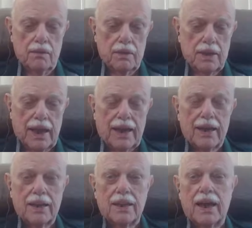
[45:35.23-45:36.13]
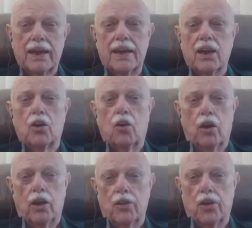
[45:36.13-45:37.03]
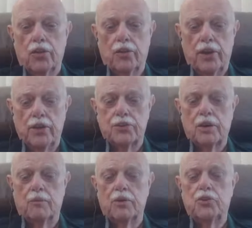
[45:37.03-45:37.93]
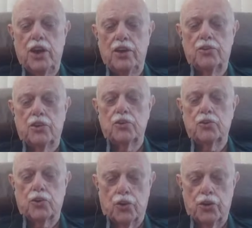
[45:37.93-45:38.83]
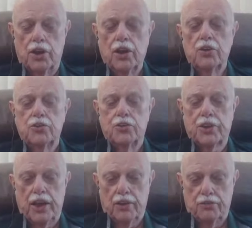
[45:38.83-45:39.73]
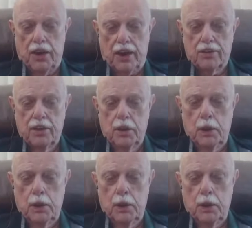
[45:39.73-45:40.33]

like in a coil, though, there is some adjacent turn skin effect.